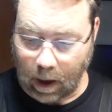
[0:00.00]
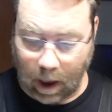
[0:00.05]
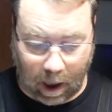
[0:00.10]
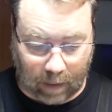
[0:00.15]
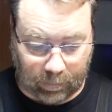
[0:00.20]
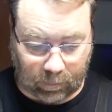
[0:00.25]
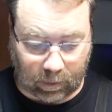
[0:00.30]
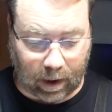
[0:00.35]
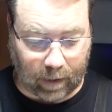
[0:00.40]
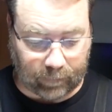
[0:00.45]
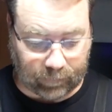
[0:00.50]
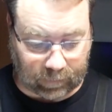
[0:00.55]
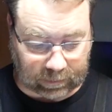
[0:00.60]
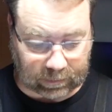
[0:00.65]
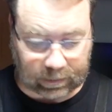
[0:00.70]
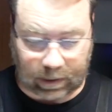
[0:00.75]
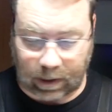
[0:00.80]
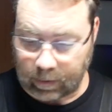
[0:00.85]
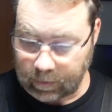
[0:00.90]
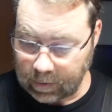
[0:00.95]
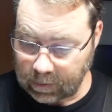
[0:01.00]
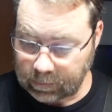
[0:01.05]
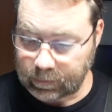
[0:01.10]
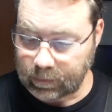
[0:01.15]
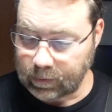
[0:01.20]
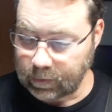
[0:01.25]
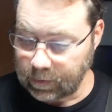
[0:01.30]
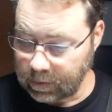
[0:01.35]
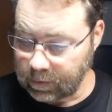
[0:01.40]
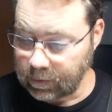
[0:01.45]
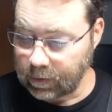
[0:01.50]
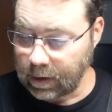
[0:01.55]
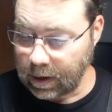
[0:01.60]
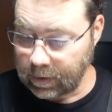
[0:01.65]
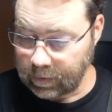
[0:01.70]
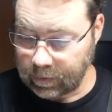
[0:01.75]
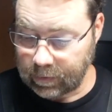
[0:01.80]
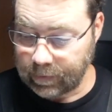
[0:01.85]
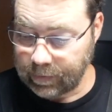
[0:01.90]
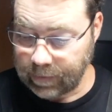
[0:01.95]
I'm going to have to say,
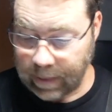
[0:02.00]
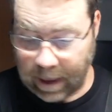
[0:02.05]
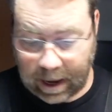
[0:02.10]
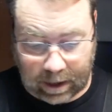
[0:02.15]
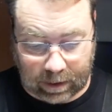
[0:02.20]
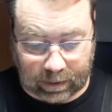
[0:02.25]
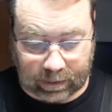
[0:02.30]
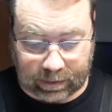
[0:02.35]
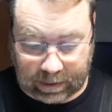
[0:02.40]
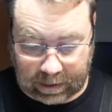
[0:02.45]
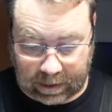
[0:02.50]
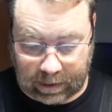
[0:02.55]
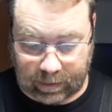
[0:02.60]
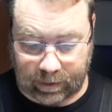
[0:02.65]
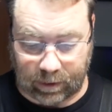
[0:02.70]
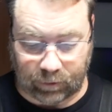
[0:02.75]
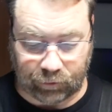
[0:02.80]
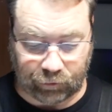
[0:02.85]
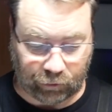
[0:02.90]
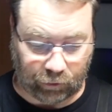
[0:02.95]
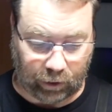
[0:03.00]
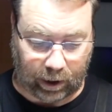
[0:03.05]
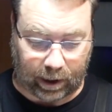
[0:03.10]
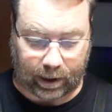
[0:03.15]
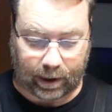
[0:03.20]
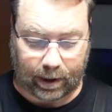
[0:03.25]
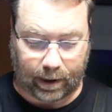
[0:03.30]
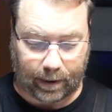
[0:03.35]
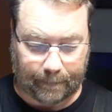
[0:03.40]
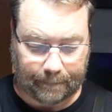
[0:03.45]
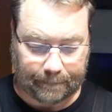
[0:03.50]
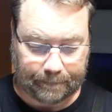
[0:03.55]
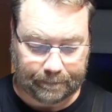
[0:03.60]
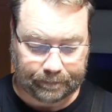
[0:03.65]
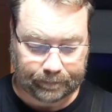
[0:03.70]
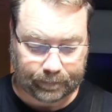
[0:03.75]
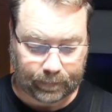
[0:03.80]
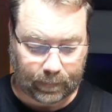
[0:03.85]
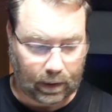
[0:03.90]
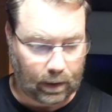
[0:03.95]
that did the trick.
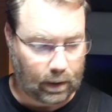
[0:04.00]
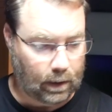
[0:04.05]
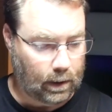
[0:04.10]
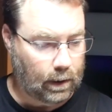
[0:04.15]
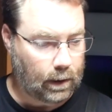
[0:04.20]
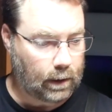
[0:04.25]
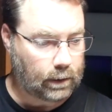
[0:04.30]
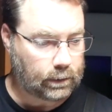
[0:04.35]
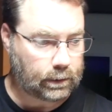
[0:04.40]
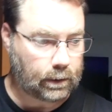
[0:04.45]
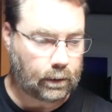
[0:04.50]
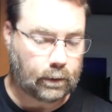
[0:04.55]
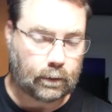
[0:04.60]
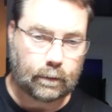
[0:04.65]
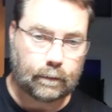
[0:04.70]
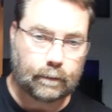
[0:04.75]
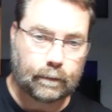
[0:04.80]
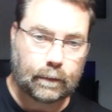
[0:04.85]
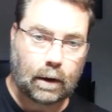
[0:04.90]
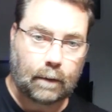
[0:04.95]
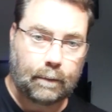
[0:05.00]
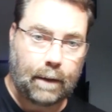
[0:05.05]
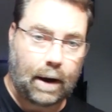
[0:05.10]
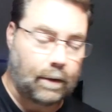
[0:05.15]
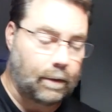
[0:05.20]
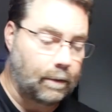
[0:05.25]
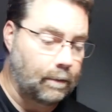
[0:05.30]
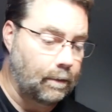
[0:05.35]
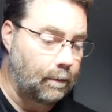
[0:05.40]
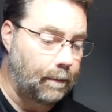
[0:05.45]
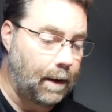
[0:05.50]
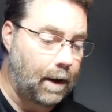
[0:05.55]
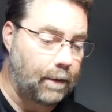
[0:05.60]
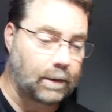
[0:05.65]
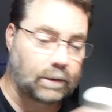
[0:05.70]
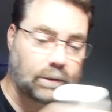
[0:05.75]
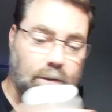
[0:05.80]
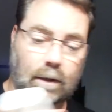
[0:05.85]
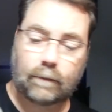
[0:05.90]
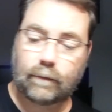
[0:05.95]
So about
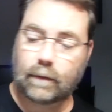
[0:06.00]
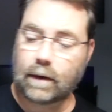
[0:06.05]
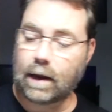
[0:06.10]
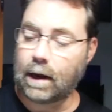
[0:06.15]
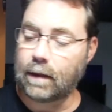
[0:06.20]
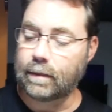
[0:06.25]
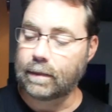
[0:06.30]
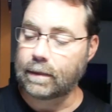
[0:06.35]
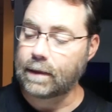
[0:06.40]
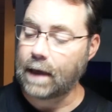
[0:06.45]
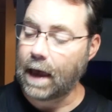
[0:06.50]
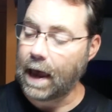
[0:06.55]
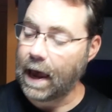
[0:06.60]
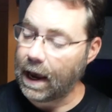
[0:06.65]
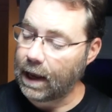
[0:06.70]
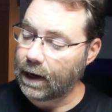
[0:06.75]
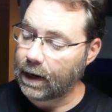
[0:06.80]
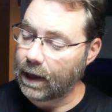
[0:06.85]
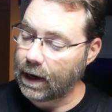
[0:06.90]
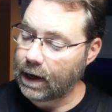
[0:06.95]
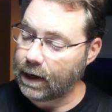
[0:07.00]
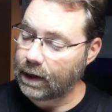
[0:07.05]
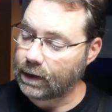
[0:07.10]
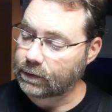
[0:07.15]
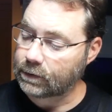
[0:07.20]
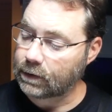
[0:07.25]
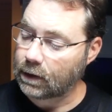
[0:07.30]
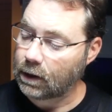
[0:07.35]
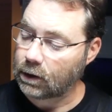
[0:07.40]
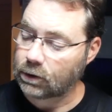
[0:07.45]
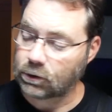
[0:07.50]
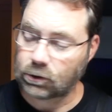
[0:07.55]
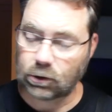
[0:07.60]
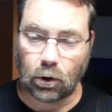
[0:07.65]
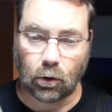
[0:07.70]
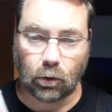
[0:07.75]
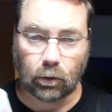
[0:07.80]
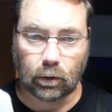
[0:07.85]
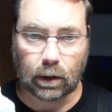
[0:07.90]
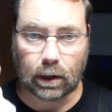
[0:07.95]
this stuff again, the LA's
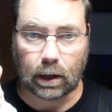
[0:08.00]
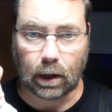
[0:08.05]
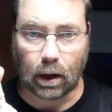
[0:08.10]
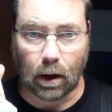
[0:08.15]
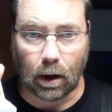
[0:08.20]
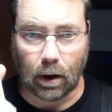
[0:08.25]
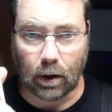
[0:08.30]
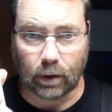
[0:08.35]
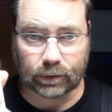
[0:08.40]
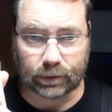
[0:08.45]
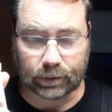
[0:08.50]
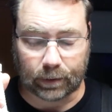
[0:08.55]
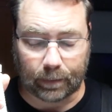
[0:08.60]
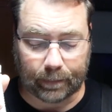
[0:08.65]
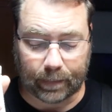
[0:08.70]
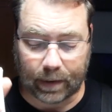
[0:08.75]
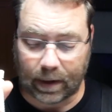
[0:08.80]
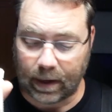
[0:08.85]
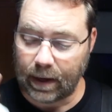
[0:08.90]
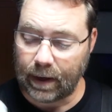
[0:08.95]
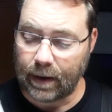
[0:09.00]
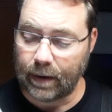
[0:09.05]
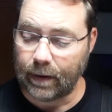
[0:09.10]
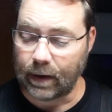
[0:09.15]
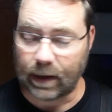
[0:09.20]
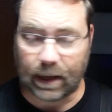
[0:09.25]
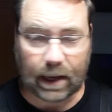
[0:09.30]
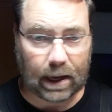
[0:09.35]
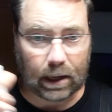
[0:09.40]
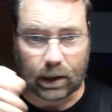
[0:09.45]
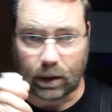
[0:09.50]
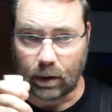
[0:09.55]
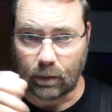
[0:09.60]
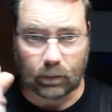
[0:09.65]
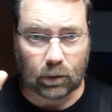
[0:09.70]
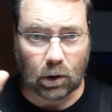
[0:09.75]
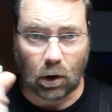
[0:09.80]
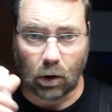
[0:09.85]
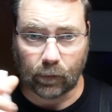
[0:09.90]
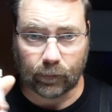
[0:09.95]
totally awesome. Again,
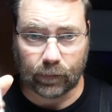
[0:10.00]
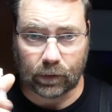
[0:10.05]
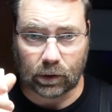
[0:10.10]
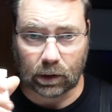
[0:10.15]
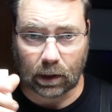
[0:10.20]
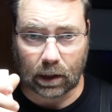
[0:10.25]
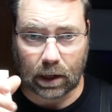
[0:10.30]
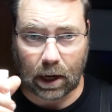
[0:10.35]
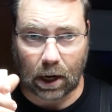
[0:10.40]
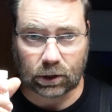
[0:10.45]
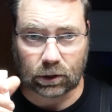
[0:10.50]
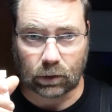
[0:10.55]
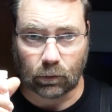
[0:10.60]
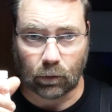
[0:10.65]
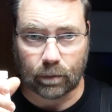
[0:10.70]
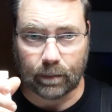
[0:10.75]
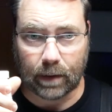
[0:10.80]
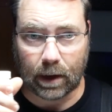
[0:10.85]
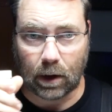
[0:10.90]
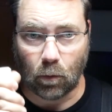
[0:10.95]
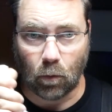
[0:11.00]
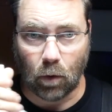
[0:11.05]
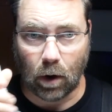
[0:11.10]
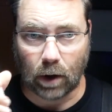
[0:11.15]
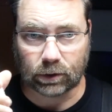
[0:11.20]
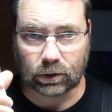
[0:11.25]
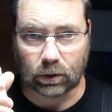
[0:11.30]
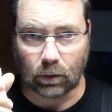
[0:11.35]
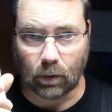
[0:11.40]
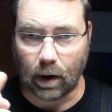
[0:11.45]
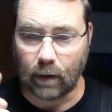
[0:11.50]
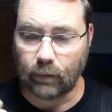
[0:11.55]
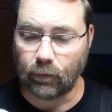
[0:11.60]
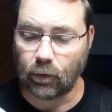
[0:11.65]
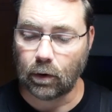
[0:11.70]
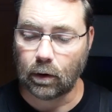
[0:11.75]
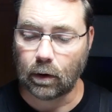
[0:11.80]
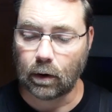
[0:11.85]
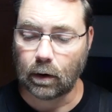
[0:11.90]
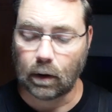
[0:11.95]
no affiliation with me
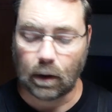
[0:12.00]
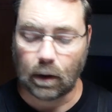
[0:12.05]
whatsoever.